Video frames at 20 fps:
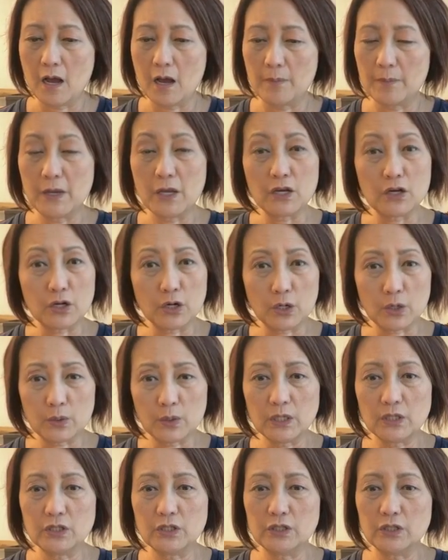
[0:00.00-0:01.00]

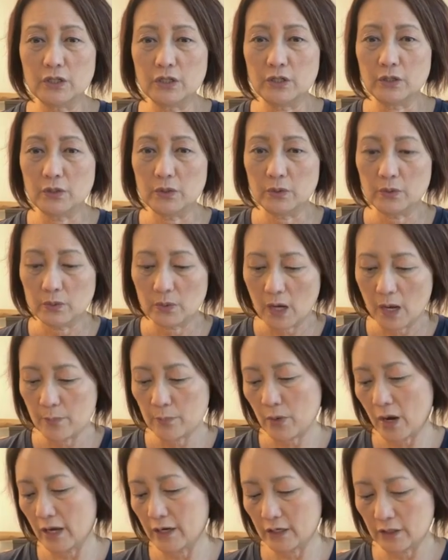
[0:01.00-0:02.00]
encourage you. I'm
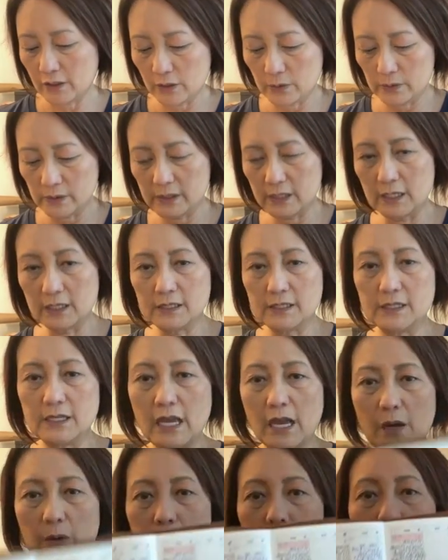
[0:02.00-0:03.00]
writing those things
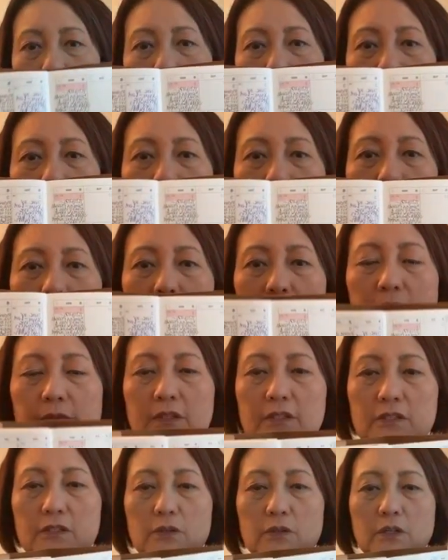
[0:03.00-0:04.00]
down,
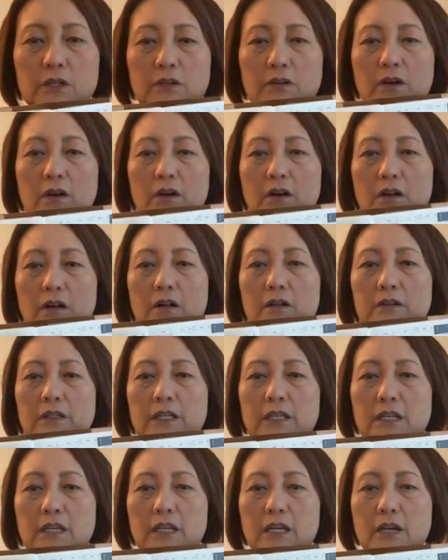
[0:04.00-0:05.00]
so they're all
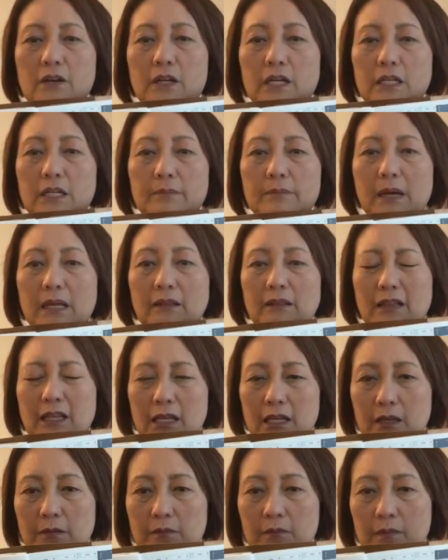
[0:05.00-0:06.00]
in here in the
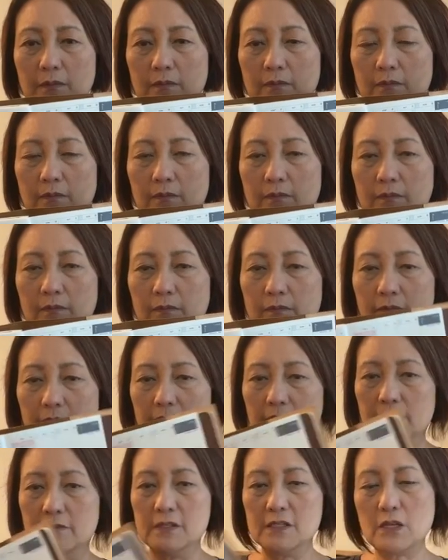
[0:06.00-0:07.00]
monthly.
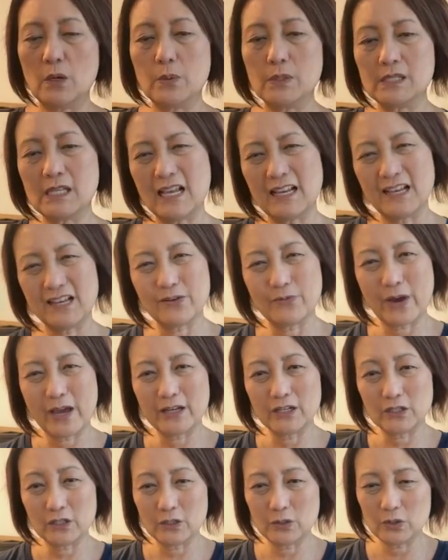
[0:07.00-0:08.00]
So it's like a
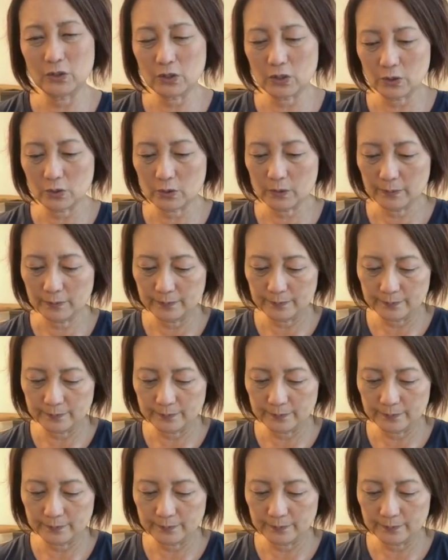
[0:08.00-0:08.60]
gratitude journal